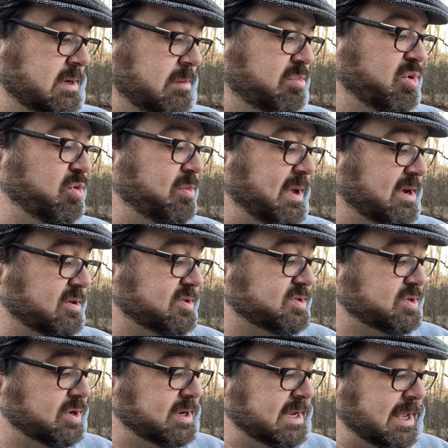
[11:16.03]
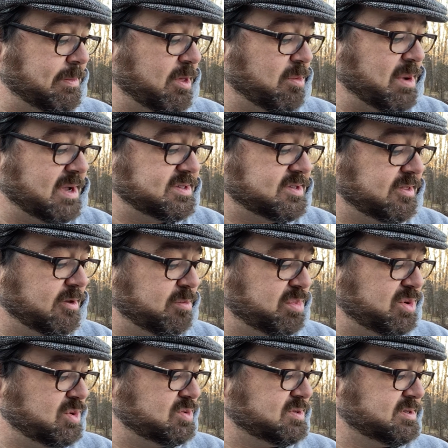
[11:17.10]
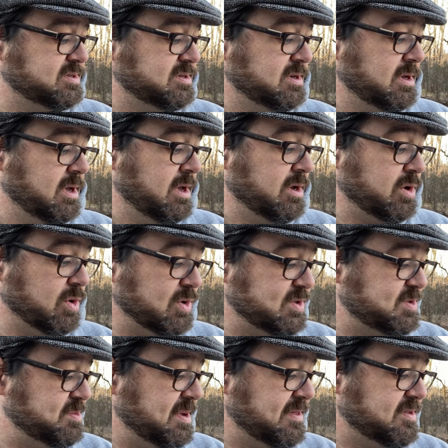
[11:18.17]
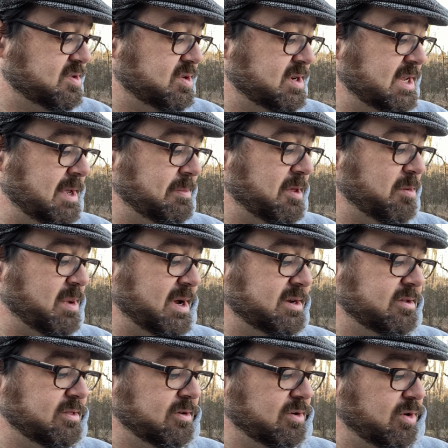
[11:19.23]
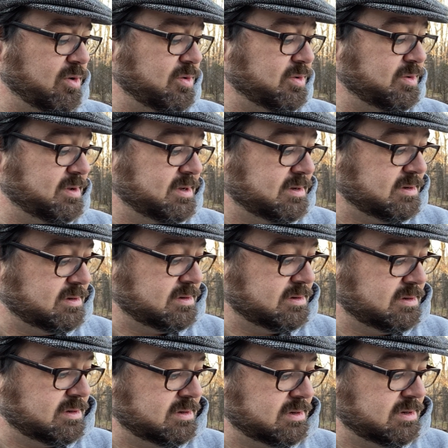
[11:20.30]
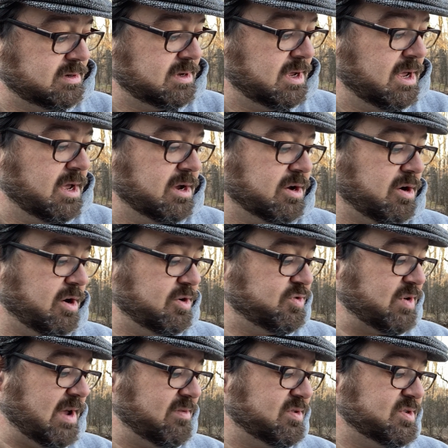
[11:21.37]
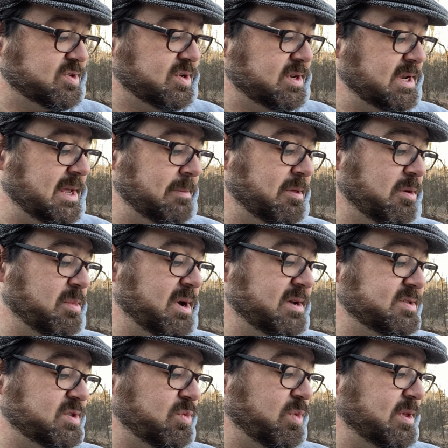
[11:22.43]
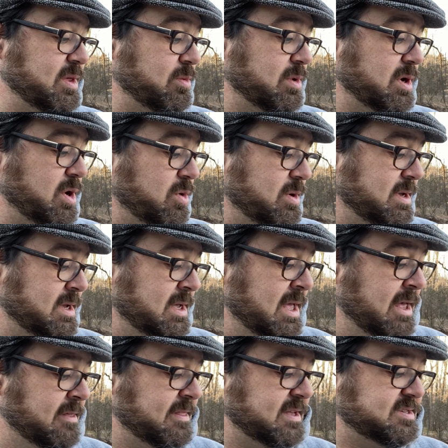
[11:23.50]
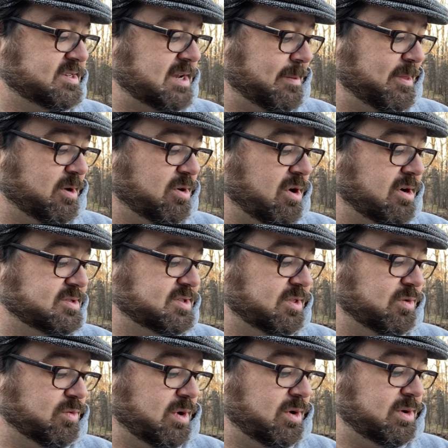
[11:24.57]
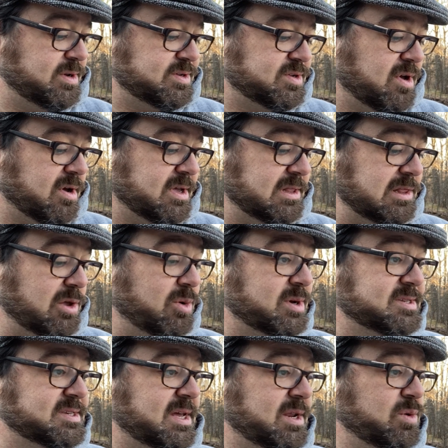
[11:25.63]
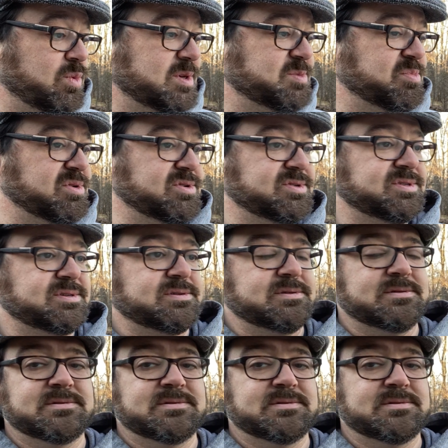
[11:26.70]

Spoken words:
Bootmakers couldn't keep their minds on their boots. Goldsmiths couldn't keep their mind on their gold. Cart drivers couldn't keep their minds on where they were going. They'd stop their carts on the road and talk in low, excited whispers.